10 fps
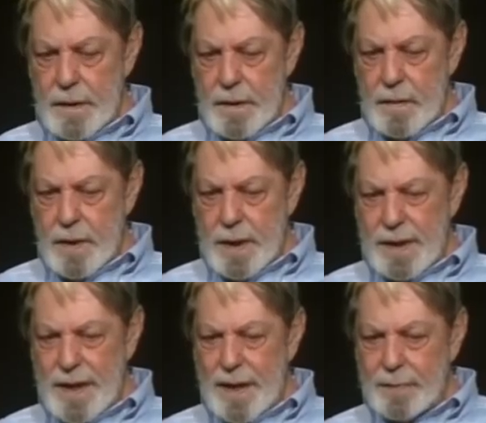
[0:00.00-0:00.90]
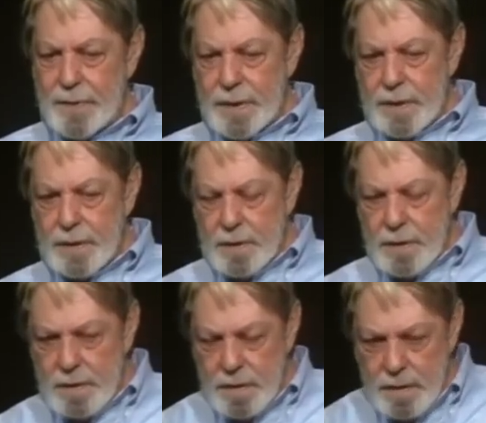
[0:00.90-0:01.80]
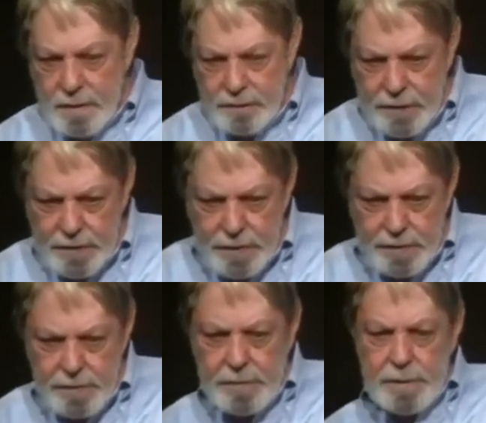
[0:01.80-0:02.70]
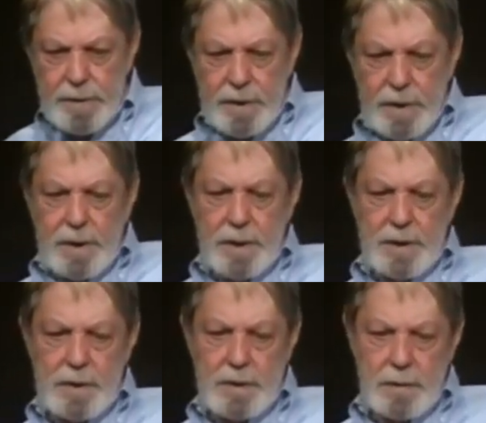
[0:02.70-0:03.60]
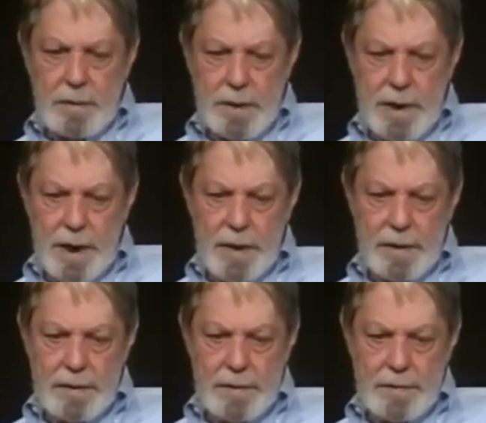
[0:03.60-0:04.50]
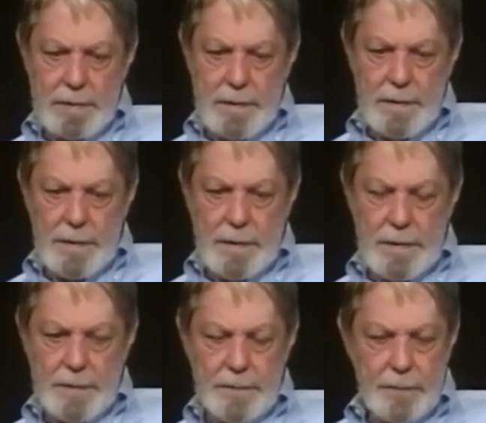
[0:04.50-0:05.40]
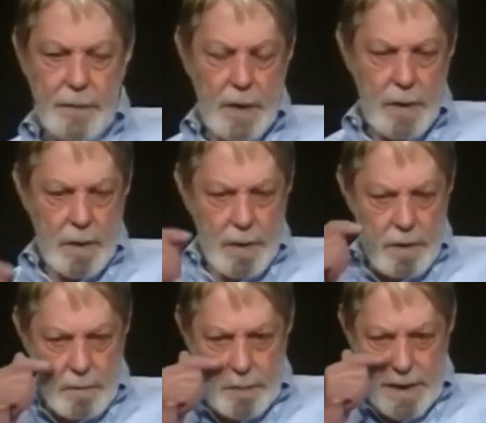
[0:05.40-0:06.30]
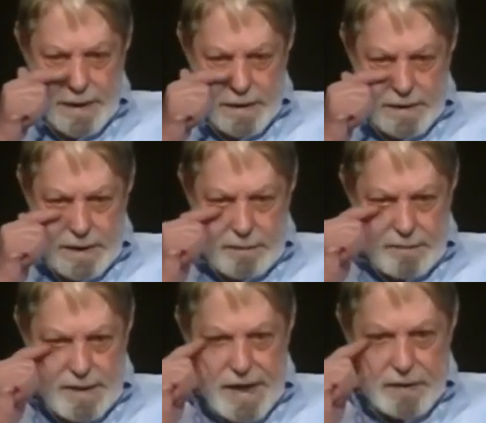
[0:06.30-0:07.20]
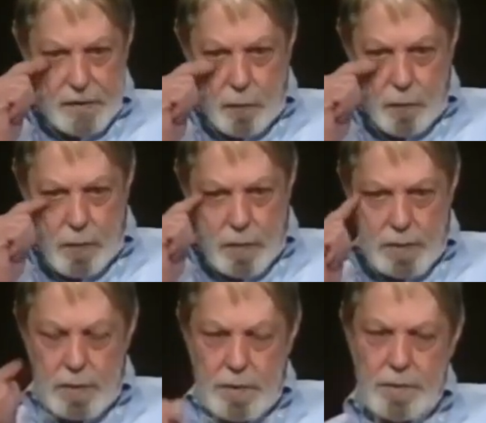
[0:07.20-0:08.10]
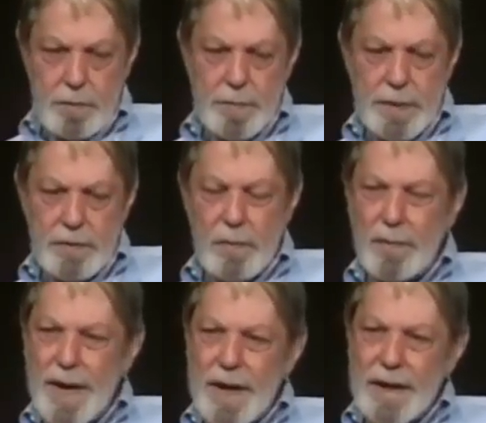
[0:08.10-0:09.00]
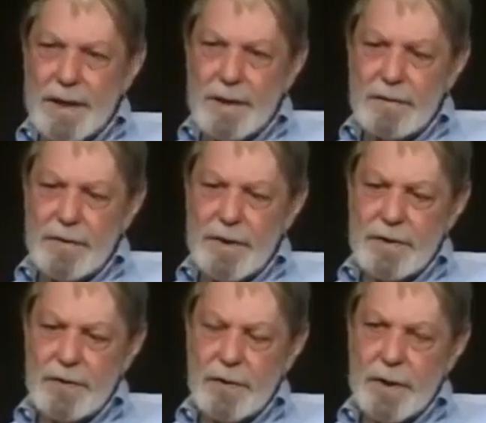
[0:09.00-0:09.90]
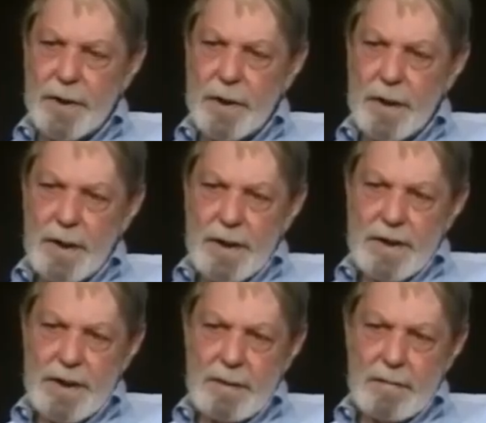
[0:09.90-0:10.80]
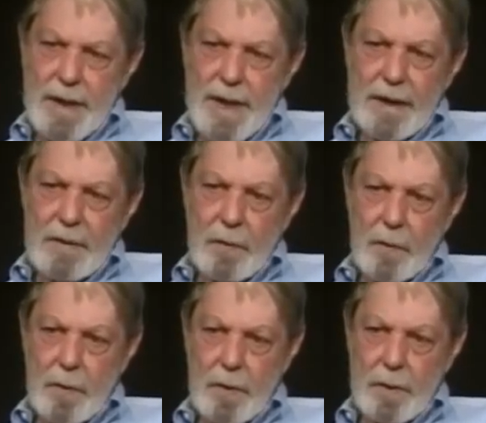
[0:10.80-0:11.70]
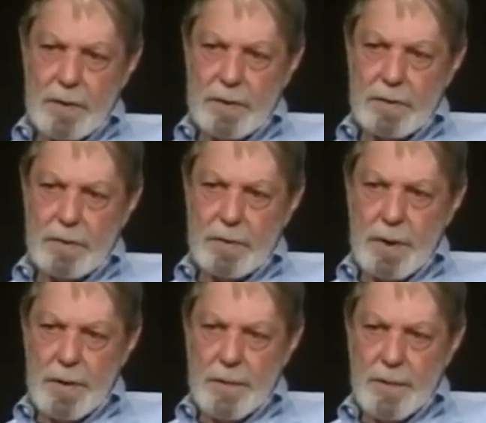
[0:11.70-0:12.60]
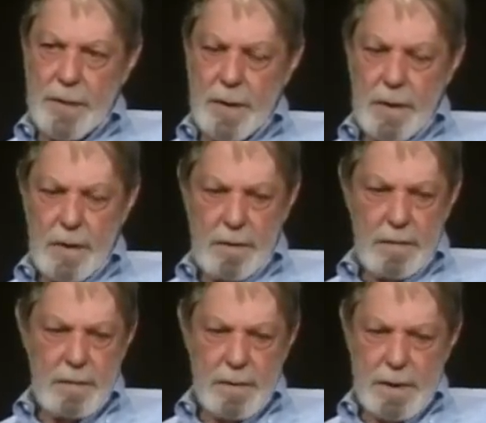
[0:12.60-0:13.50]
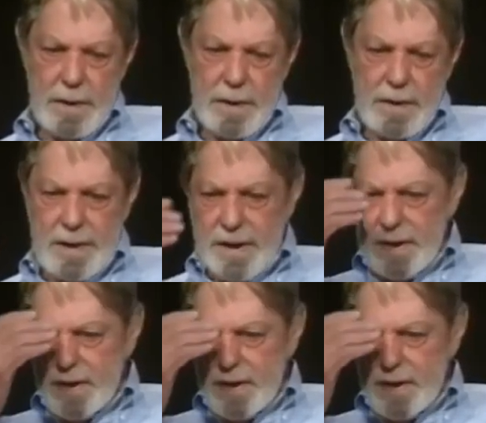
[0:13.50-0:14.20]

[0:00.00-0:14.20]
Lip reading: Quite the opposite of the Jews in the case of the Holocaust. The blacks seem not to want to be reminded of history, seem not to want to, in this Disney